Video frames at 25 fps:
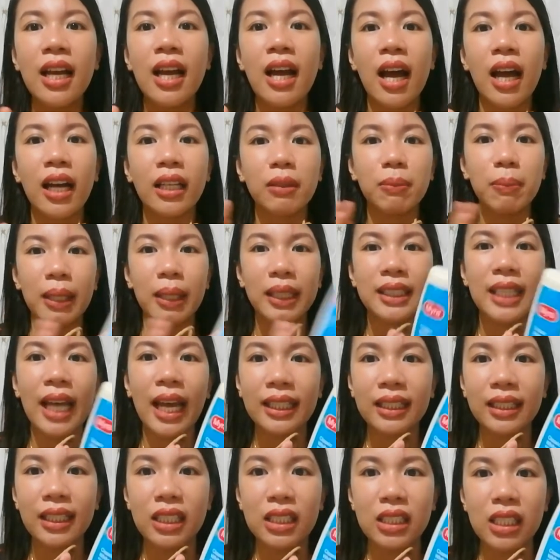at mas
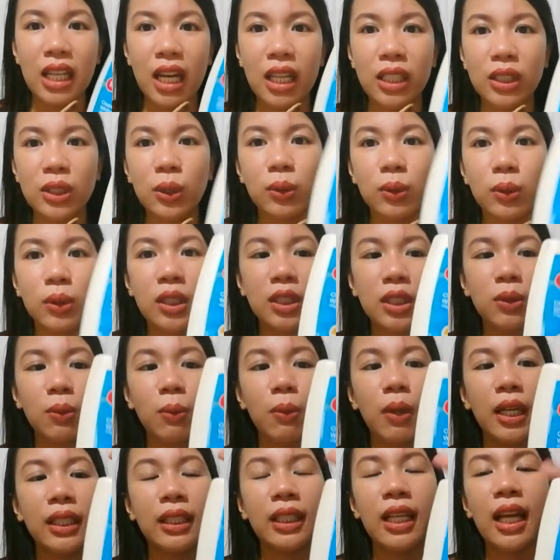handy siya. So, this
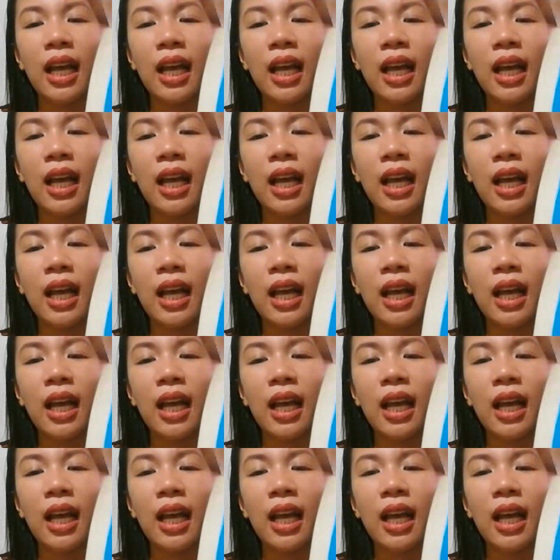one,